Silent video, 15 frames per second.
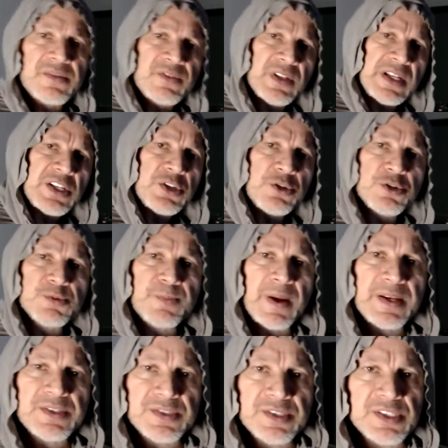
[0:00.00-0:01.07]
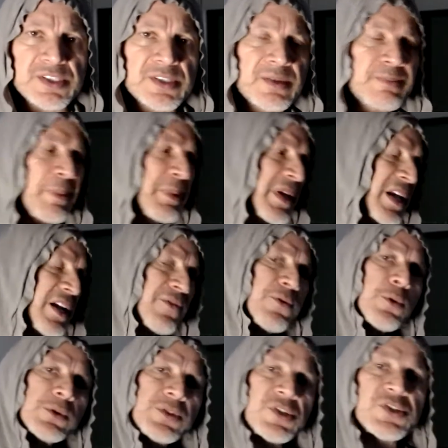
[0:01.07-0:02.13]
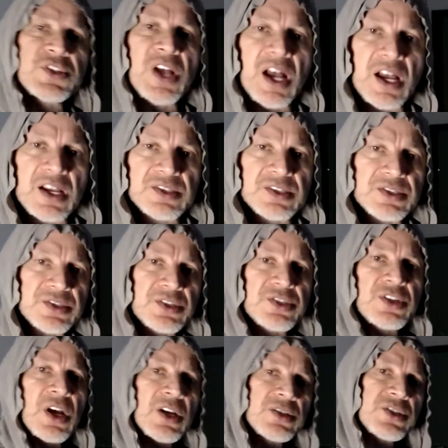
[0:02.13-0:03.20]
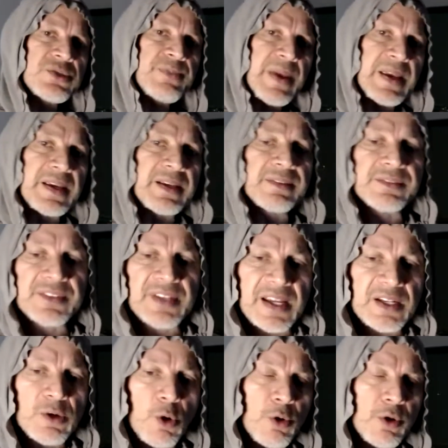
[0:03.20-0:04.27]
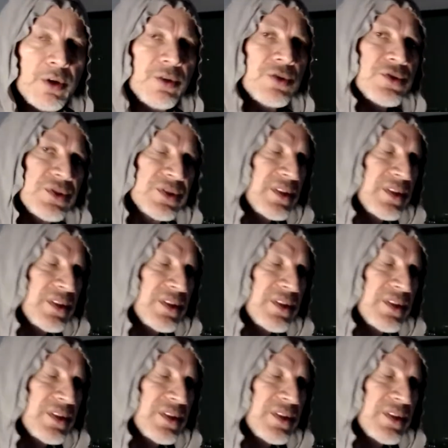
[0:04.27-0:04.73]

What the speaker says: if you like your spices, but be careful with the sauces. The sauces may contain oils and